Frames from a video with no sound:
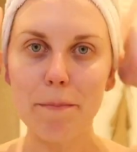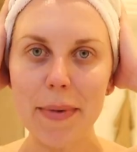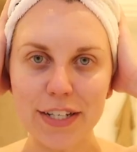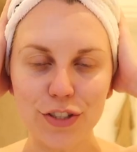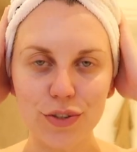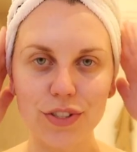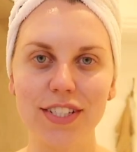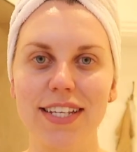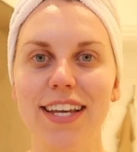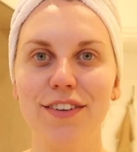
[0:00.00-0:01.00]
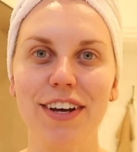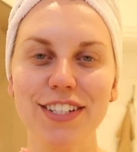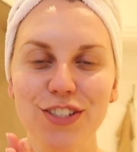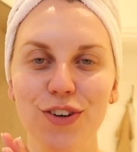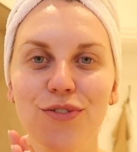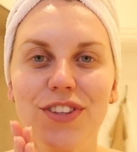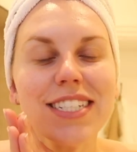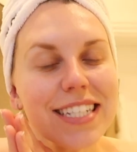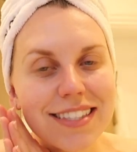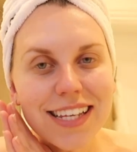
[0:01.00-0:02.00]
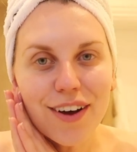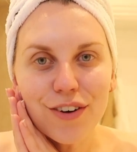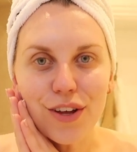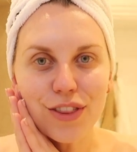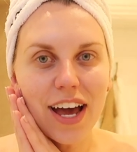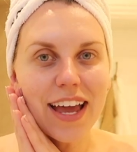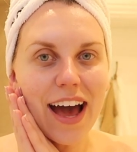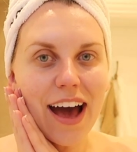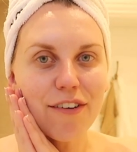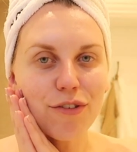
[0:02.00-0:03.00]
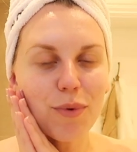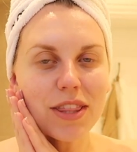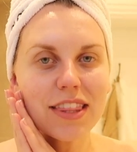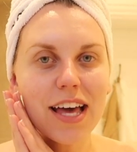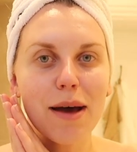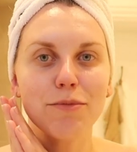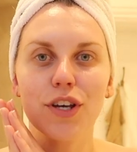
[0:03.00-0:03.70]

Make sure to take advantage of the discount code that I have with them.